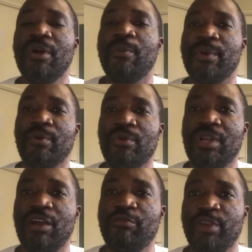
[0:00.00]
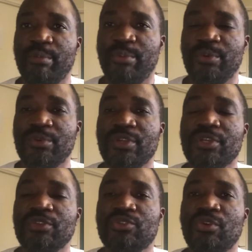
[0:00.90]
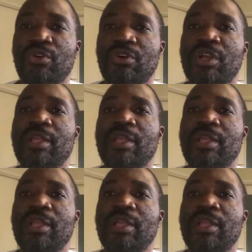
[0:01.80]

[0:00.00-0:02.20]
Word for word: We all love Apple. So